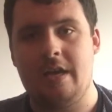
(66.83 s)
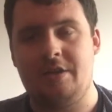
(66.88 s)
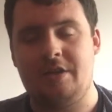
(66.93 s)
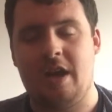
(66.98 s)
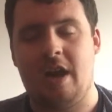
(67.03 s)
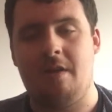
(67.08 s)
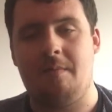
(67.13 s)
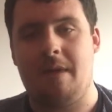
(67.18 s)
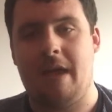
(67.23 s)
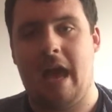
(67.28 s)

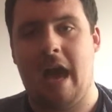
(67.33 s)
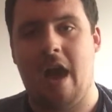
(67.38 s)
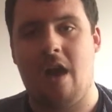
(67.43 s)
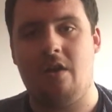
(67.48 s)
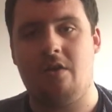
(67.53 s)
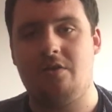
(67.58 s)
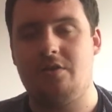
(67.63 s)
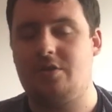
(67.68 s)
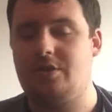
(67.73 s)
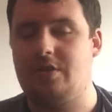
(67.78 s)
Jeremy
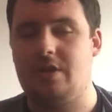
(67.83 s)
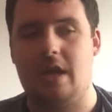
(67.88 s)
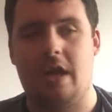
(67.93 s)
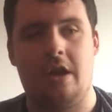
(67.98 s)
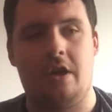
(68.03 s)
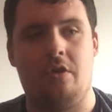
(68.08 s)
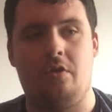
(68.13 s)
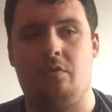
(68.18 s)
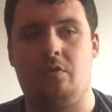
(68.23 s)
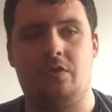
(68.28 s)
Irons,
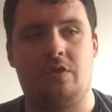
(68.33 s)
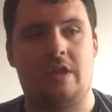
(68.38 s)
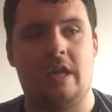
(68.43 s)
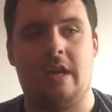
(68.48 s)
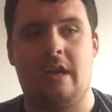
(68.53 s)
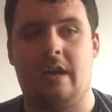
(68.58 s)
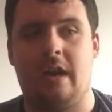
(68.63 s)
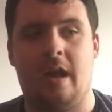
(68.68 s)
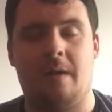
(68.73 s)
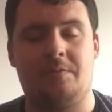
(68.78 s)
who
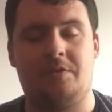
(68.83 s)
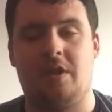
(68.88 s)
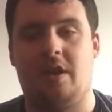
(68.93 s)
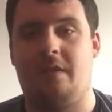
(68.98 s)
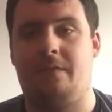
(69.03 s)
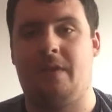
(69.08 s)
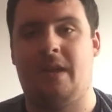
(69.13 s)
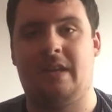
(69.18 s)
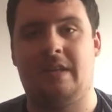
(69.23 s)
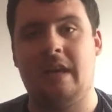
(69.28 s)
did an
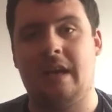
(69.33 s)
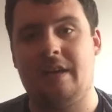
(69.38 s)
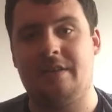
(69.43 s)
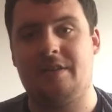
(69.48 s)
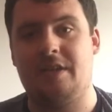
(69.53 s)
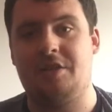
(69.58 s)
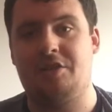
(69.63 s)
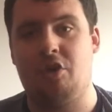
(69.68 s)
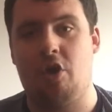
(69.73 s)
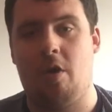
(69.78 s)
absolutely
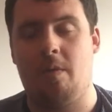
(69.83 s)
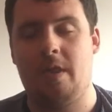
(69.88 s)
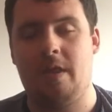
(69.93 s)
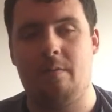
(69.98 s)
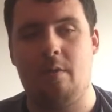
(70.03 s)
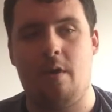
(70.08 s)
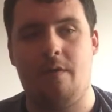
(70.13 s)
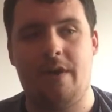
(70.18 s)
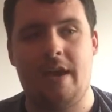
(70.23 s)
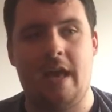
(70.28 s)
fantastic job in the
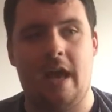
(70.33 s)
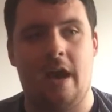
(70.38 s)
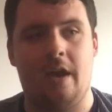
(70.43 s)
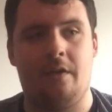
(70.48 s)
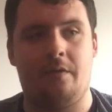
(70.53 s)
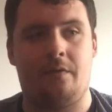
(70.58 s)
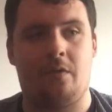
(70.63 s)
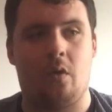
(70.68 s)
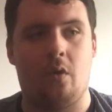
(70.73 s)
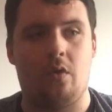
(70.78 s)
movie.
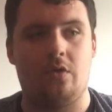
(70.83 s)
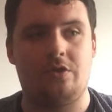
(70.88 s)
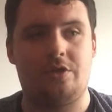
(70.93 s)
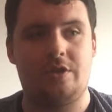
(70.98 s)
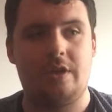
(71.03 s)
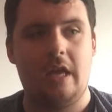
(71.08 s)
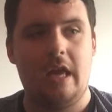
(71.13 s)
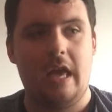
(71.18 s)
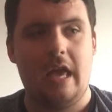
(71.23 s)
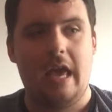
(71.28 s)
And, of
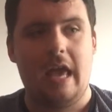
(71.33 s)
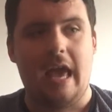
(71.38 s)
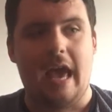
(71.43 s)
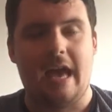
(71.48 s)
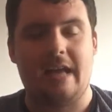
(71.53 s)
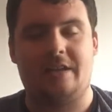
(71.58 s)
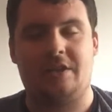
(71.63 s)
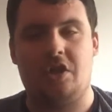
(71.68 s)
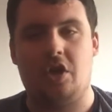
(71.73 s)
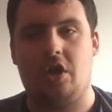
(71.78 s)
course,
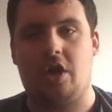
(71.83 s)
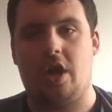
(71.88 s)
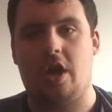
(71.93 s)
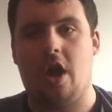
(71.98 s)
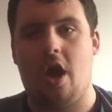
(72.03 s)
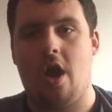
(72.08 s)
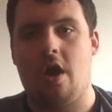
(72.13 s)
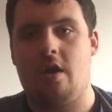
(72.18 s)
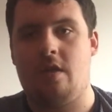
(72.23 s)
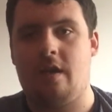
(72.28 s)
it took it
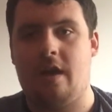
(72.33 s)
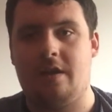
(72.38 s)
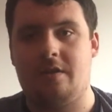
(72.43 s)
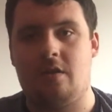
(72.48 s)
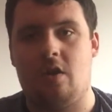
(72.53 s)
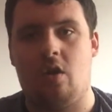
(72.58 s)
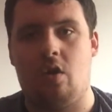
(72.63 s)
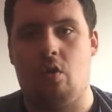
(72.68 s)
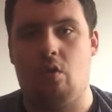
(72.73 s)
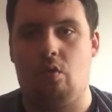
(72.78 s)
out of that
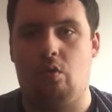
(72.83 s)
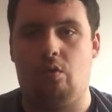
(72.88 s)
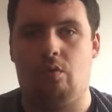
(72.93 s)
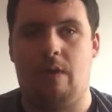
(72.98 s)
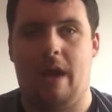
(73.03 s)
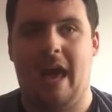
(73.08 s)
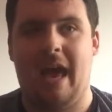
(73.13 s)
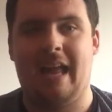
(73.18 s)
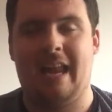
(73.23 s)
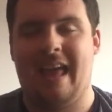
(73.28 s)
whole
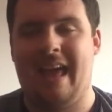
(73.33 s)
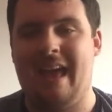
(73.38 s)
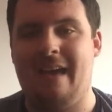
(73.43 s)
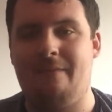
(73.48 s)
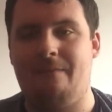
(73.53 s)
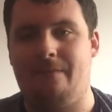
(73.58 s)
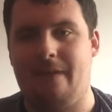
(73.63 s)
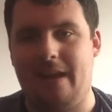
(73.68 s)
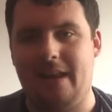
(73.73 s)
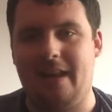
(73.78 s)
L.A.
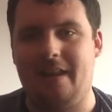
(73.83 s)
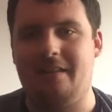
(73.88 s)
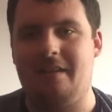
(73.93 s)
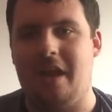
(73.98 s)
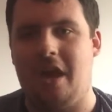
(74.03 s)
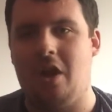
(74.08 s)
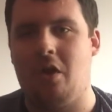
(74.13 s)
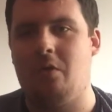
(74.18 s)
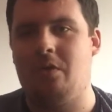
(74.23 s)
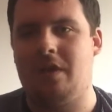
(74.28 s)
feeling,
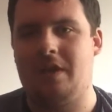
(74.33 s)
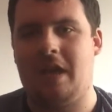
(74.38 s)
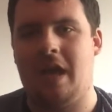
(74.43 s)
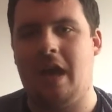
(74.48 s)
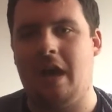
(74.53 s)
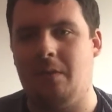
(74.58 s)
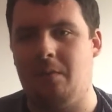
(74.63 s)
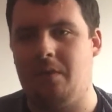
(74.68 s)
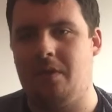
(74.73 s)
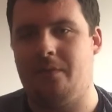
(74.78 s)
you know, that you
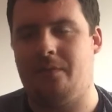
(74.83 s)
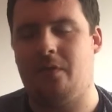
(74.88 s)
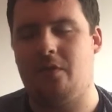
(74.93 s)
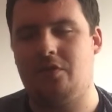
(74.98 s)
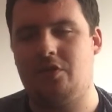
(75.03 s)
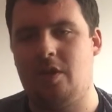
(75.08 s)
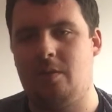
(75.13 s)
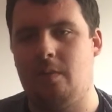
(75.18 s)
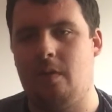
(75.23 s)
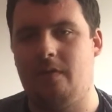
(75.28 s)
had with the
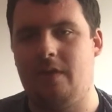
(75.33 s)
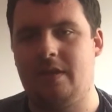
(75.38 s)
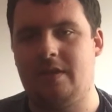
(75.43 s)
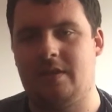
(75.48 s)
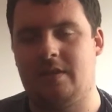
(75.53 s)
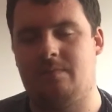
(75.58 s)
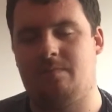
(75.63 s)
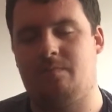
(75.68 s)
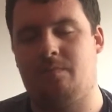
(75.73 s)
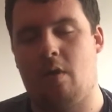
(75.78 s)
first two
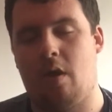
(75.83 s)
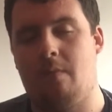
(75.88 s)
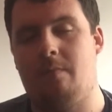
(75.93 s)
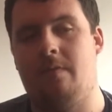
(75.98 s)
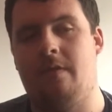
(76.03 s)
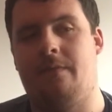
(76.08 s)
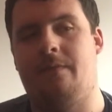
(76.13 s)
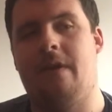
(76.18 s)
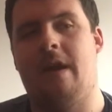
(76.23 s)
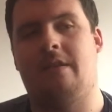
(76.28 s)
movies, apart
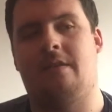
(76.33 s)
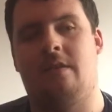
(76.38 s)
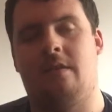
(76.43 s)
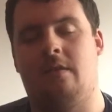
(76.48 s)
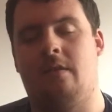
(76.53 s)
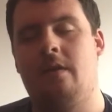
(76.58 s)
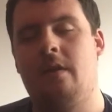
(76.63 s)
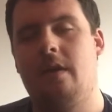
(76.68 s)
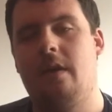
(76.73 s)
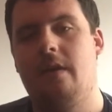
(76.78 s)
from the fact that
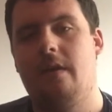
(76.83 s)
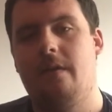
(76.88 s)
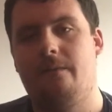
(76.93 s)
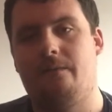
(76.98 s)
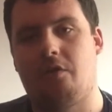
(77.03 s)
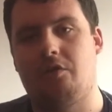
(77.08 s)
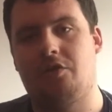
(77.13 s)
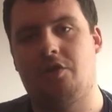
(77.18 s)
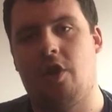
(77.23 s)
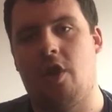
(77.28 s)
the
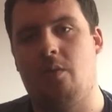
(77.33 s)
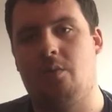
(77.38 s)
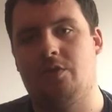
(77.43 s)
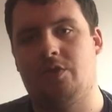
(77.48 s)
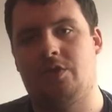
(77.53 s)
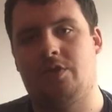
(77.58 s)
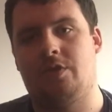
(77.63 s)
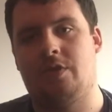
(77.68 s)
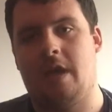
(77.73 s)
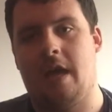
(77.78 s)
first two
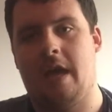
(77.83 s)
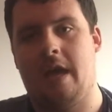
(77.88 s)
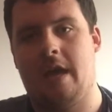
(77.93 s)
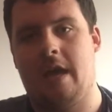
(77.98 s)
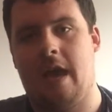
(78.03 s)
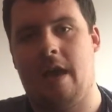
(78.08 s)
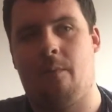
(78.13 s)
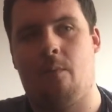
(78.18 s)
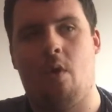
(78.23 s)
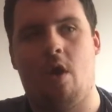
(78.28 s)
was
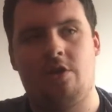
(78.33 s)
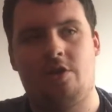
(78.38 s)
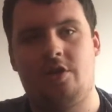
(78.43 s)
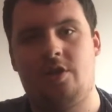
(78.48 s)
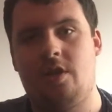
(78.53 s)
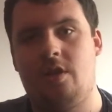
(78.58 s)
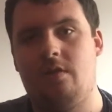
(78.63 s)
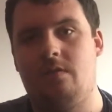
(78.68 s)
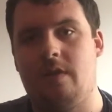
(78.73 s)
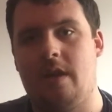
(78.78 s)
in
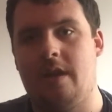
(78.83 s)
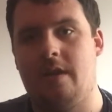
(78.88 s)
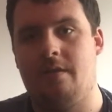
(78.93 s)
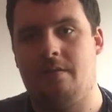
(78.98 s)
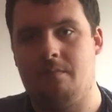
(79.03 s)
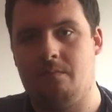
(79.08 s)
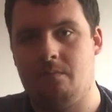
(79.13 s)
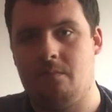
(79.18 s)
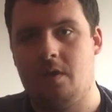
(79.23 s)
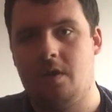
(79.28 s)
Washington,
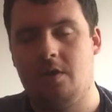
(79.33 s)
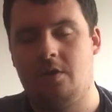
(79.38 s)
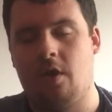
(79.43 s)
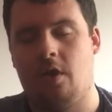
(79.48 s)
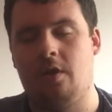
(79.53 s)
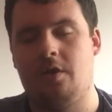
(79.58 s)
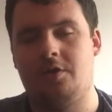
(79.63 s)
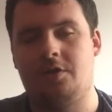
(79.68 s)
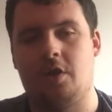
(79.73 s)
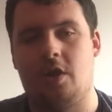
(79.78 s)
in
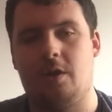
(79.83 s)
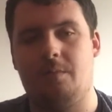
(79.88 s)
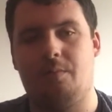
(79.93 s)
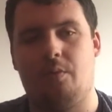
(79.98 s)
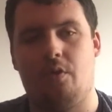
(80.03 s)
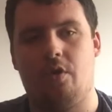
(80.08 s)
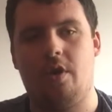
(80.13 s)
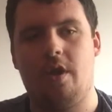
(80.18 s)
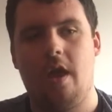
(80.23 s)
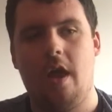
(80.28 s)
Dulles
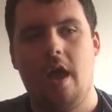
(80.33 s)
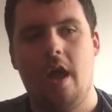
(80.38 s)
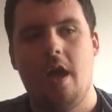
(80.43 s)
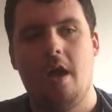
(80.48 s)
Airport.